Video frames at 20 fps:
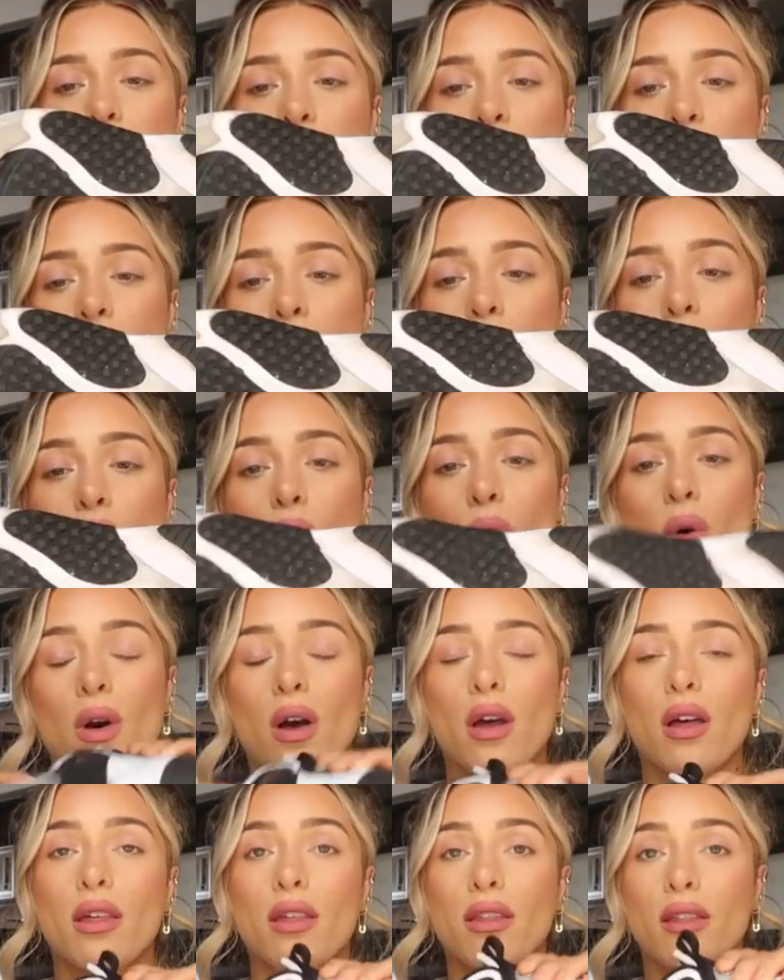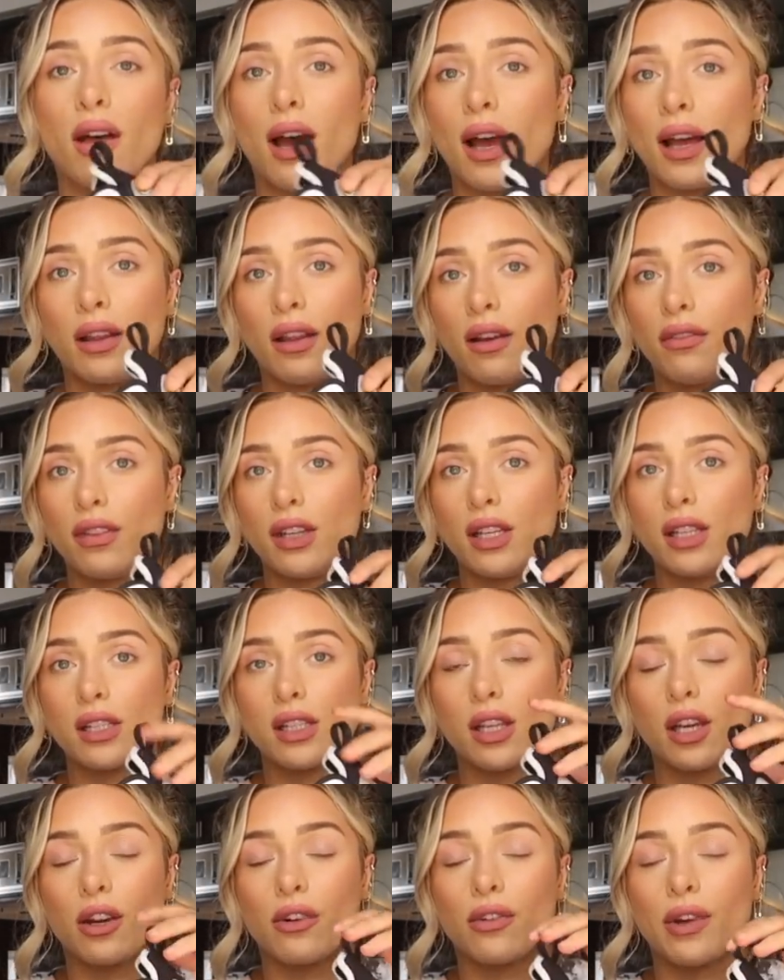So I love these,
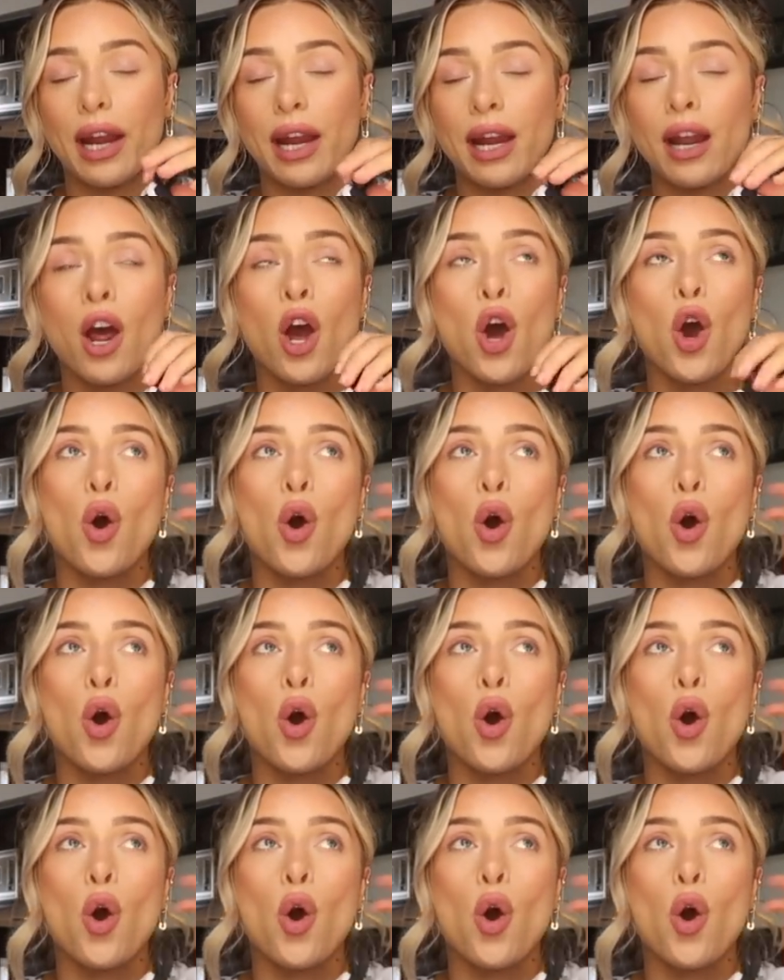they're great.